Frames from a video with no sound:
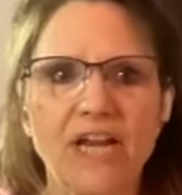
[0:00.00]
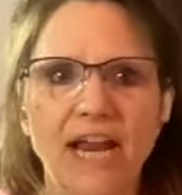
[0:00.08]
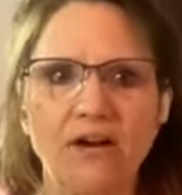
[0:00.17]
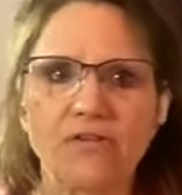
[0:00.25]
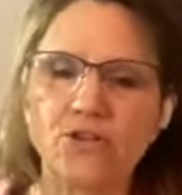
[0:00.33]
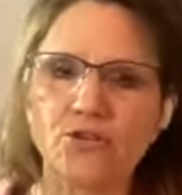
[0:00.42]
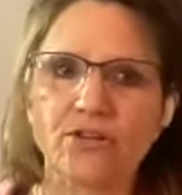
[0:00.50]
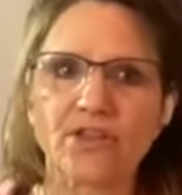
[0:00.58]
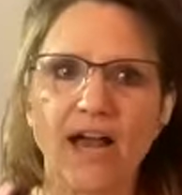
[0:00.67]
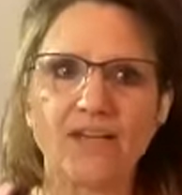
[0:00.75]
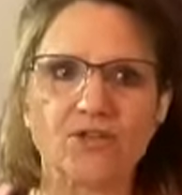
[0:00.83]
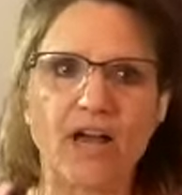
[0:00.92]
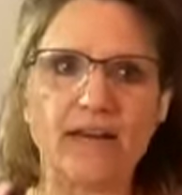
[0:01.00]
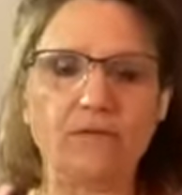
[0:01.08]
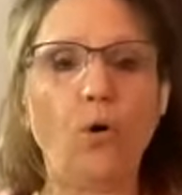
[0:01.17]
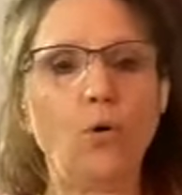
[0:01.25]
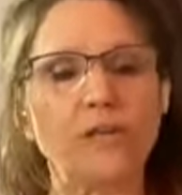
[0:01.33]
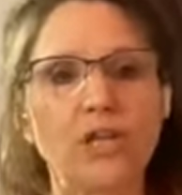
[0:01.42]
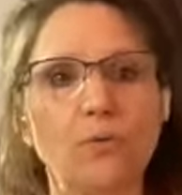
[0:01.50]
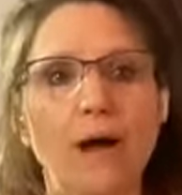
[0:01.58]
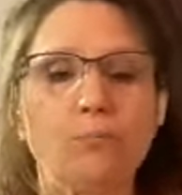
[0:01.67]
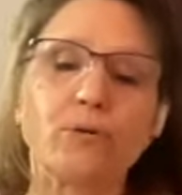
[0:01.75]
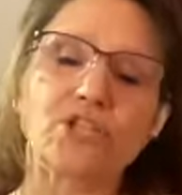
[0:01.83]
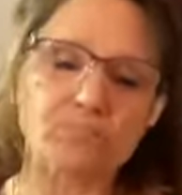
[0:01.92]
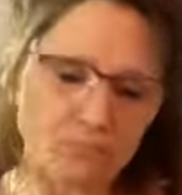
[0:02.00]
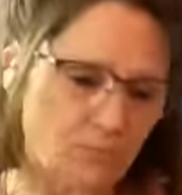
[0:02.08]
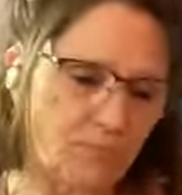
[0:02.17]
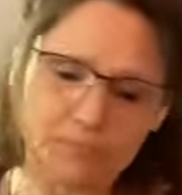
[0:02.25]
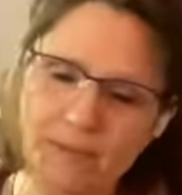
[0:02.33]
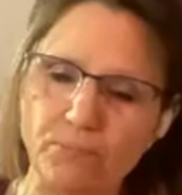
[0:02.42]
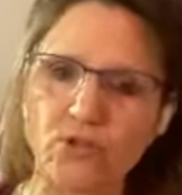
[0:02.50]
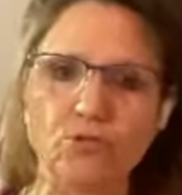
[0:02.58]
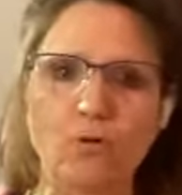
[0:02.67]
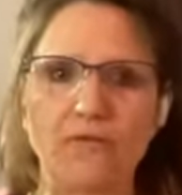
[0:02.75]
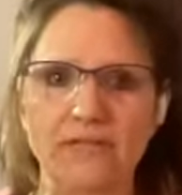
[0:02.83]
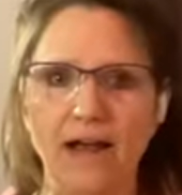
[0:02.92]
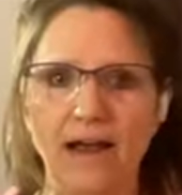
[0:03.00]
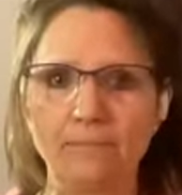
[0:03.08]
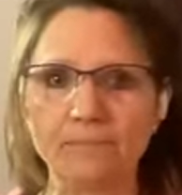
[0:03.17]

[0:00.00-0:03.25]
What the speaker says: then your thighs are kind of holding you up, which people do all the time.